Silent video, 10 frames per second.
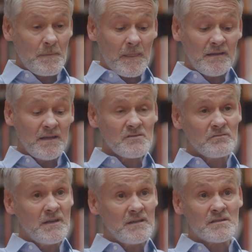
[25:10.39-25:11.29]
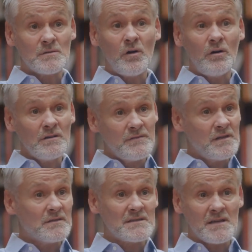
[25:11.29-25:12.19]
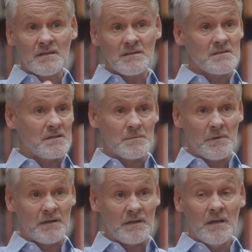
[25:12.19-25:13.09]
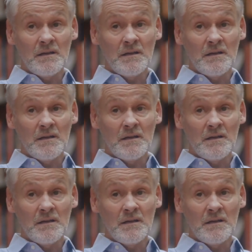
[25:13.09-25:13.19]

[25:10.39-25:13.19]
And that's related to all of the other cycles in our body,